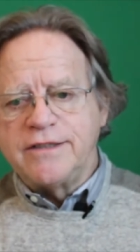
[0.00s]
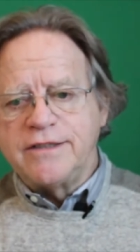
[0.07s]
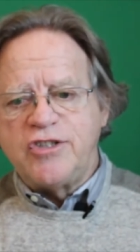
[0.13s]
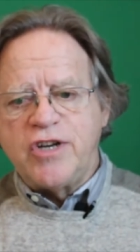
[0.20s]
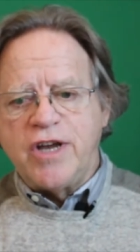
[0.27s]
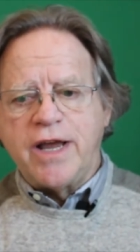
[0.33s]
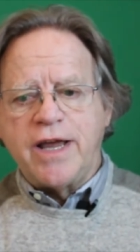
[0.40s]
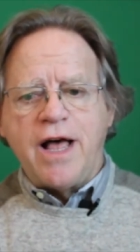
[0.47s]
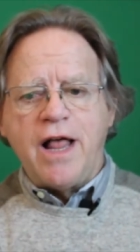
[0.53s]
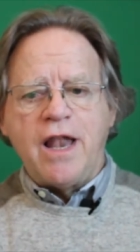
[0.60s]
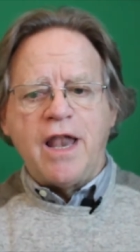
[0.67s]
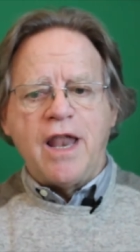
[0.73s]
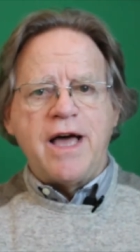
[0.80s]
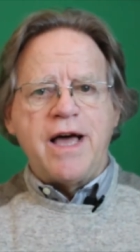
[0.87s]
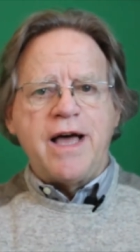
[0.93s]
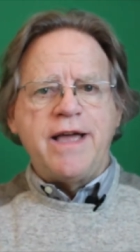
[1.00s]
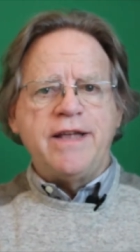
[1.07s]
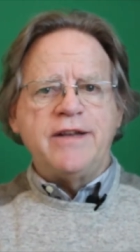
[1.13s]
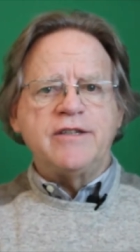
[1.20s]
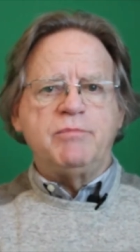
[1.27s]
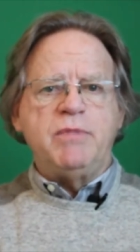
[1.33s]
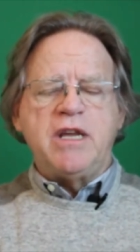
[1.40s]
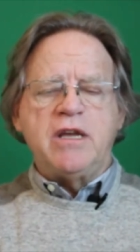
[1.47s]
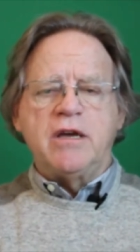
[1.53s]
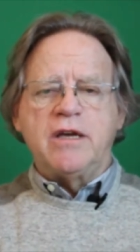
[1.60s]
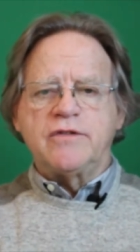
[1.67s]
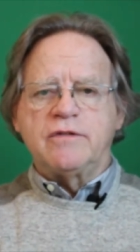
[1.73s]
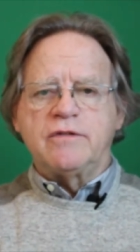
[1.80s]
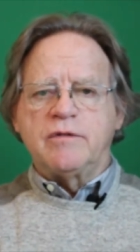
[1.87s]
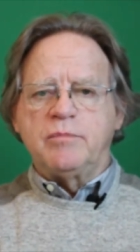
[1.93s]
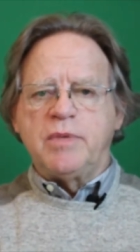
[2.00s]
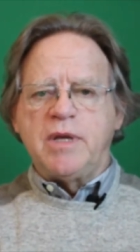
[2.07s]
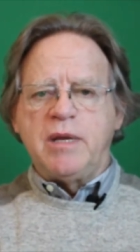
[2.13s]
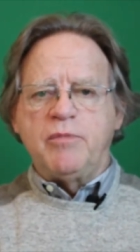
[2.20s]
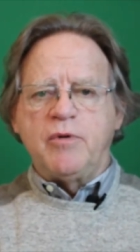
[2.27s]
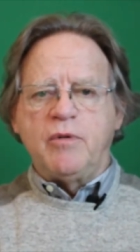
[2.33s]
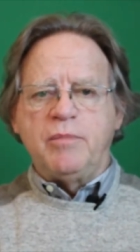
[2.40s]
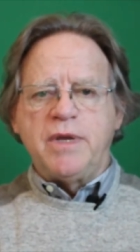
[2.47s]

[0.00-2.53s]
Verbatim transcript: checkout lines because of the people,